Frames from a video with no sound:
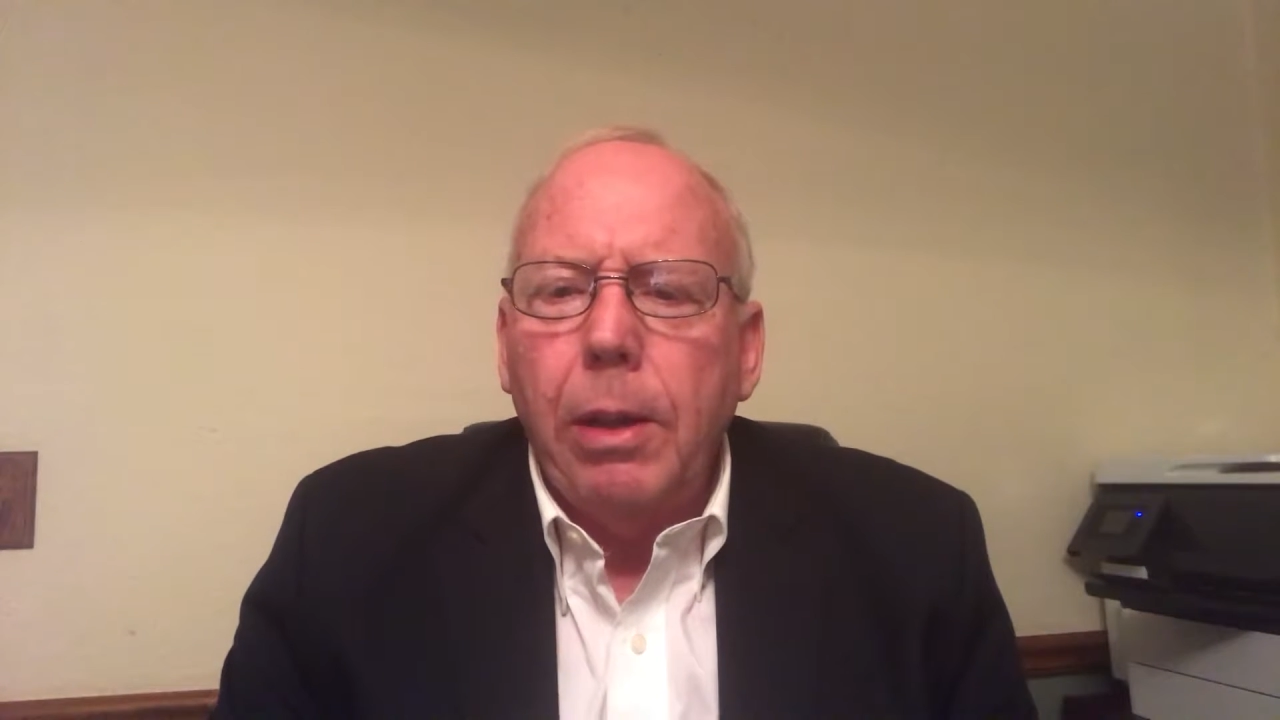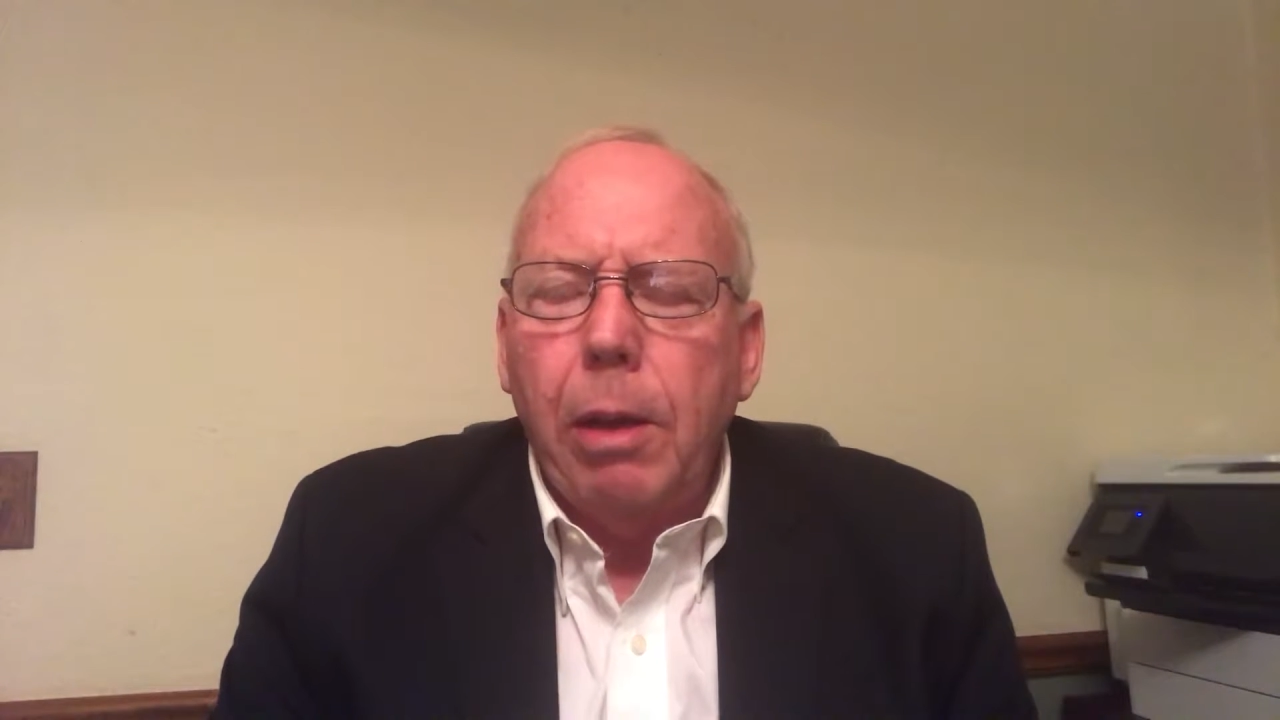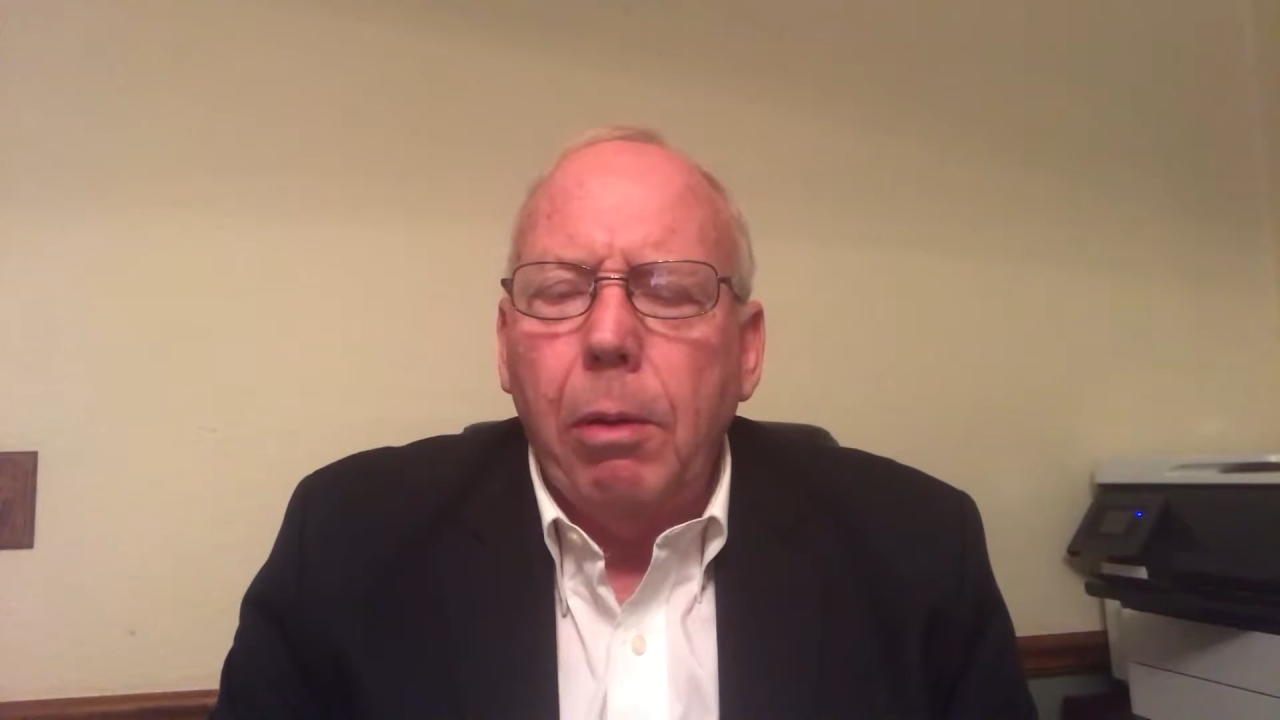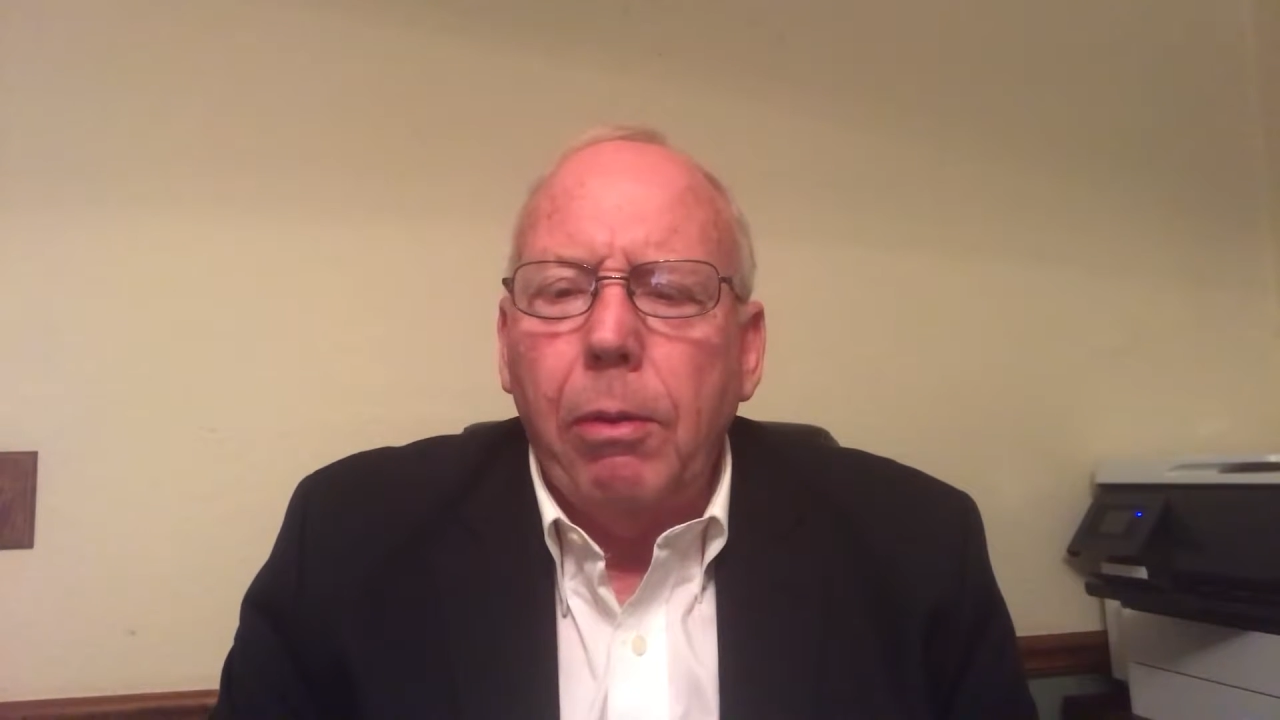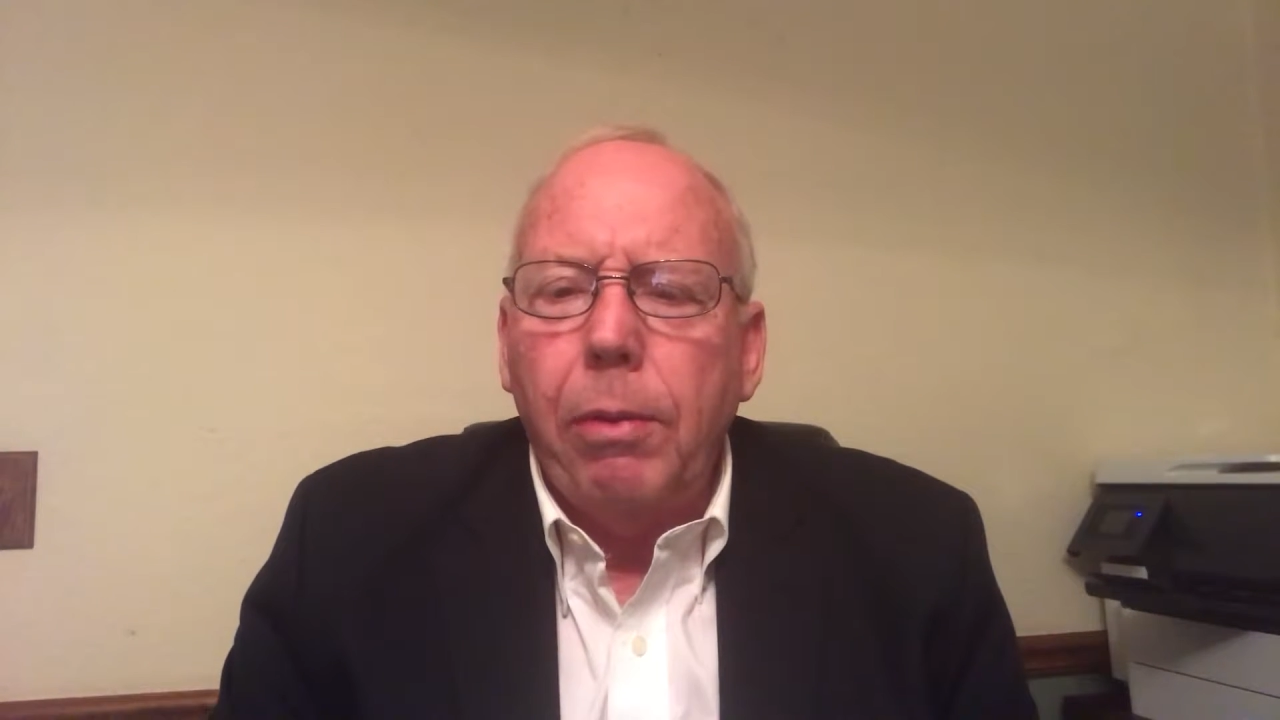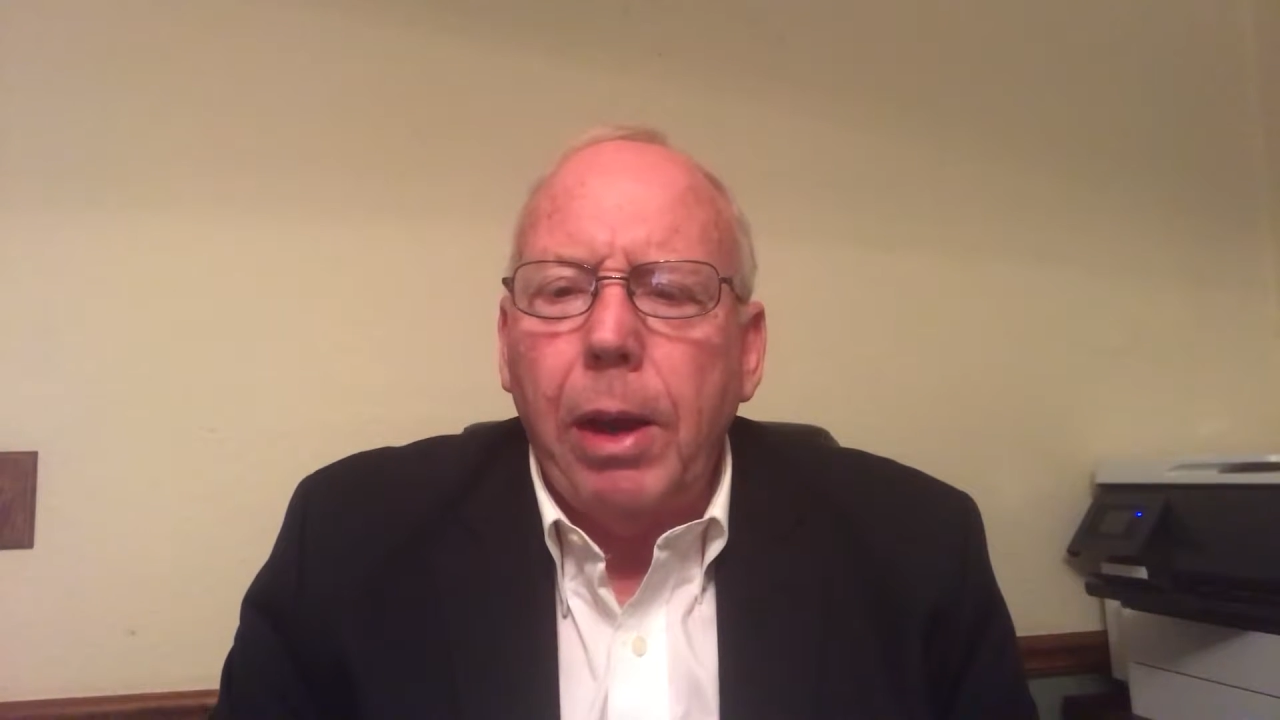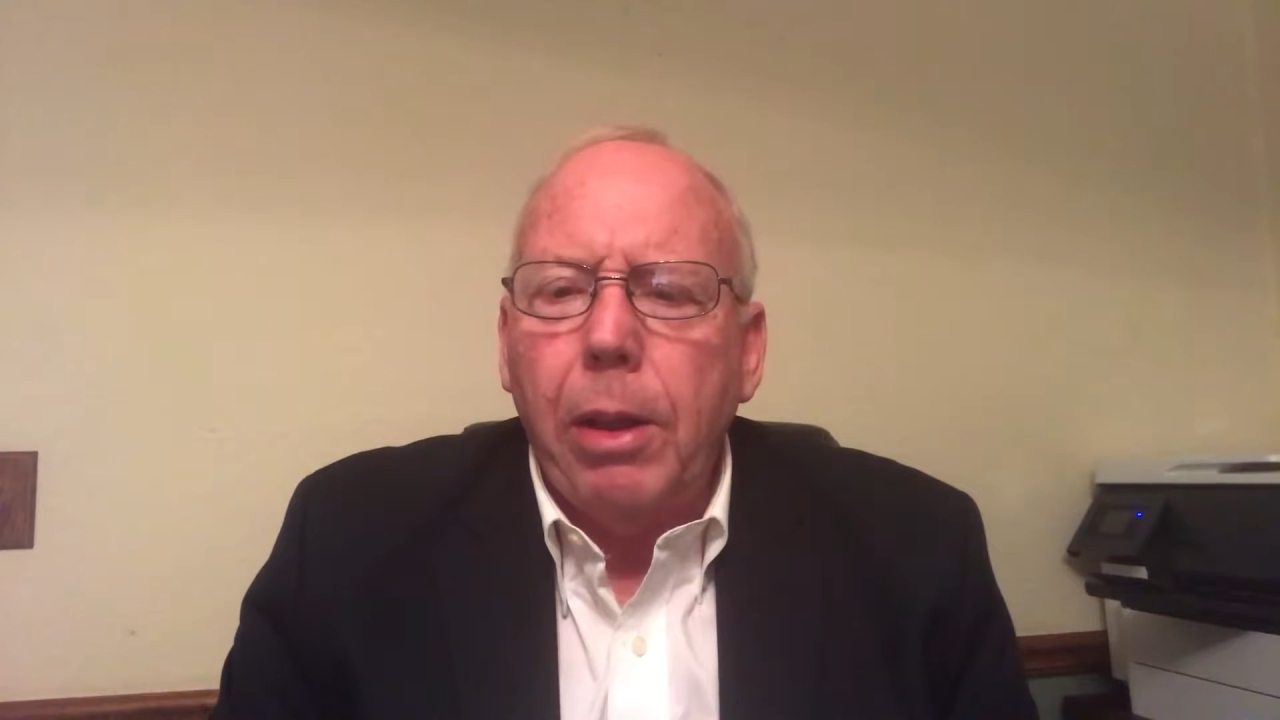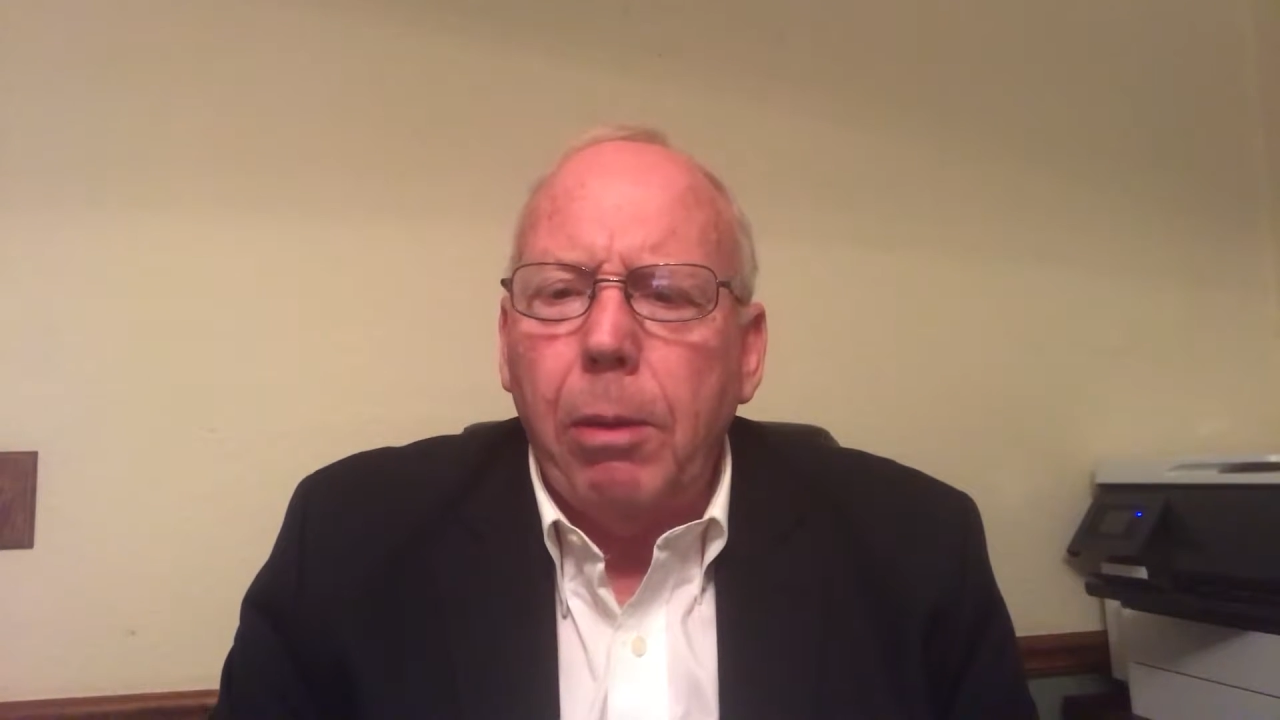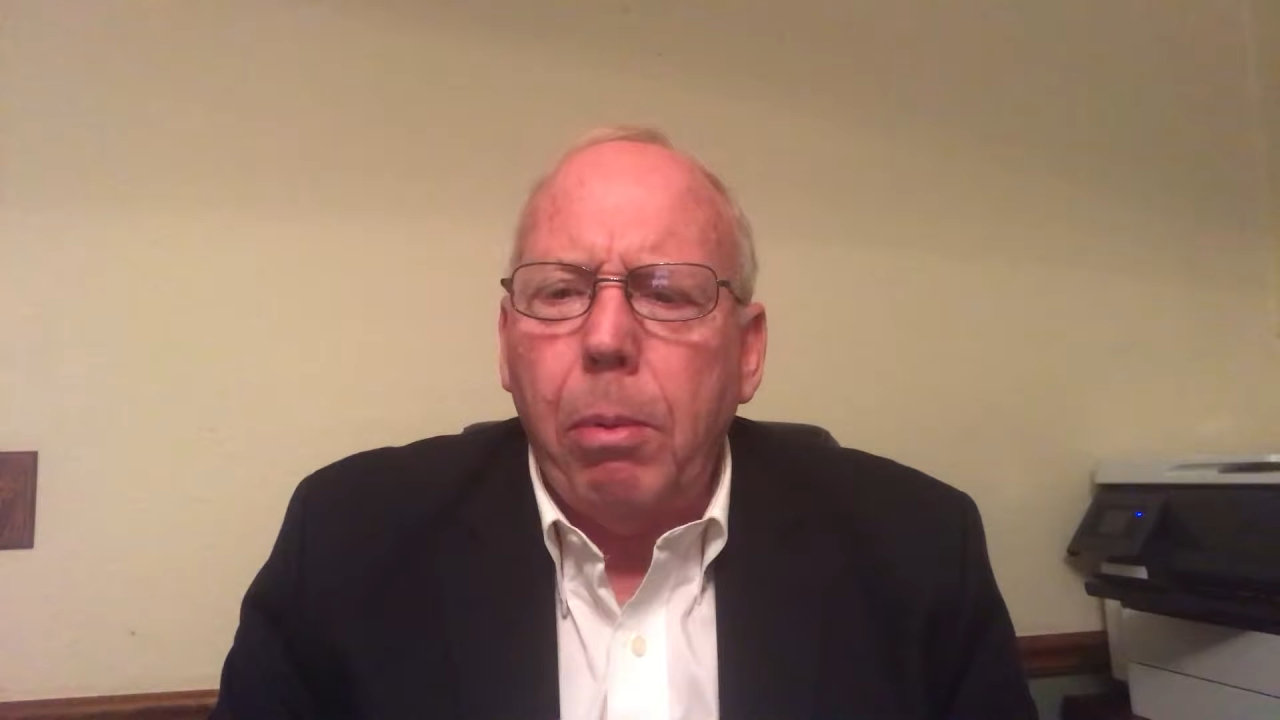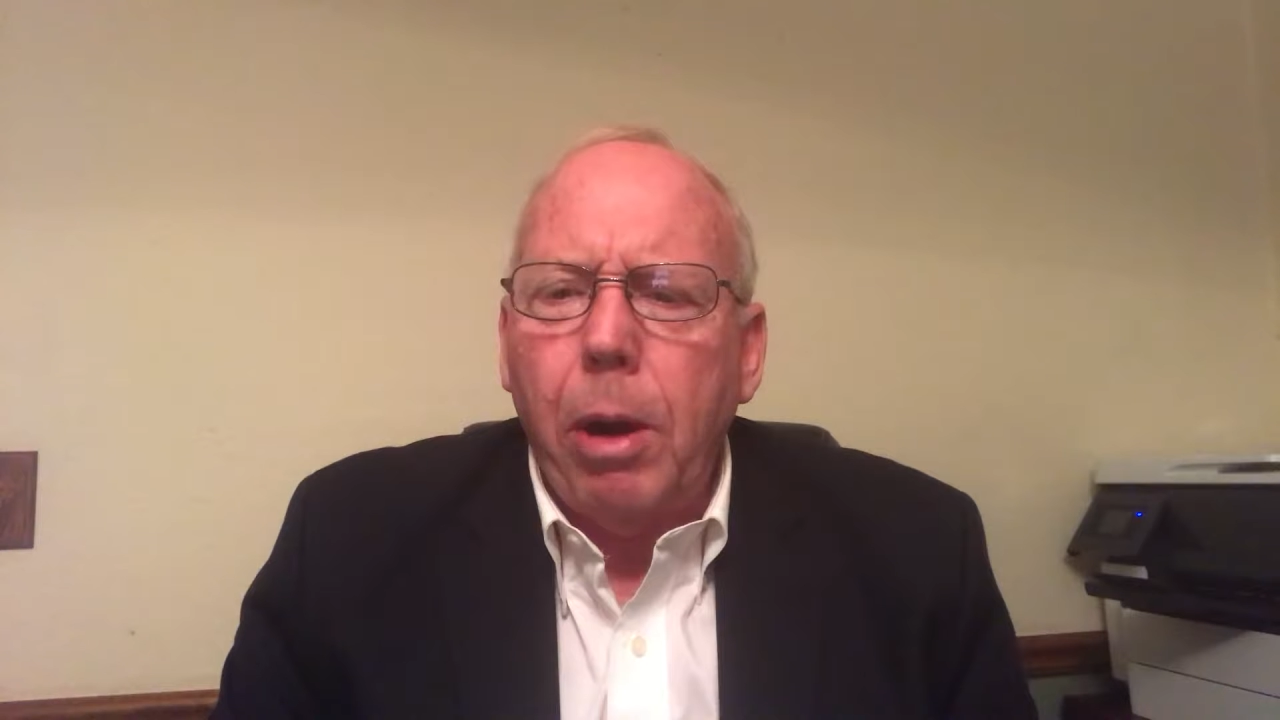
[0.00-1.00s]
that will affect their